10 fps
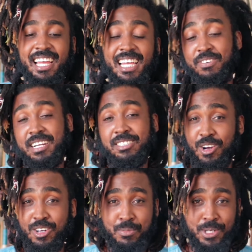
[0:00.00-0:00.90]
If I
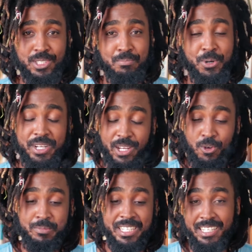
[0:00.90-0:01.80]
talk about a book, it
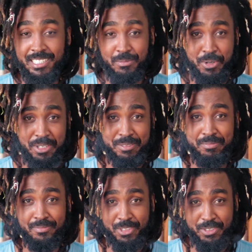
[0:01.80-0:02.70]
will be this book,
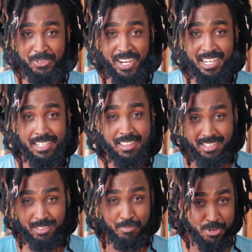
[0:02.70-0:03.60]
right?
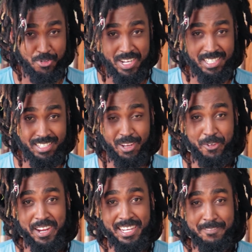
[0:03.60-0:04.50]
This book right here,
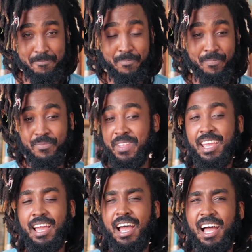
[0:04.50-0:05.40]
right?
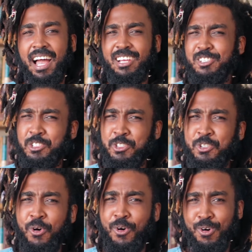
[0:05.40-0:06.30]
Are you
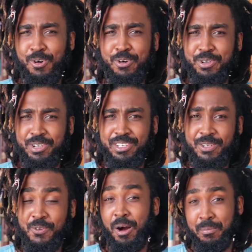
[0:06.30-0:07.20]
sure
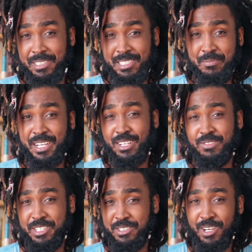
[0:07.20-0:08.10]
you want me to make a
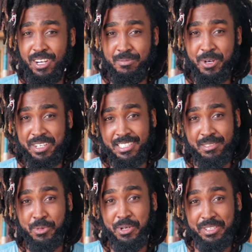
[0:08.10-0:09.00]
video talking about this
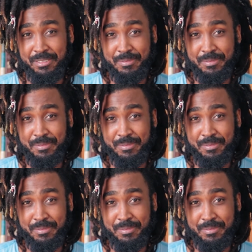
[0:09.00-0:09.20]
book?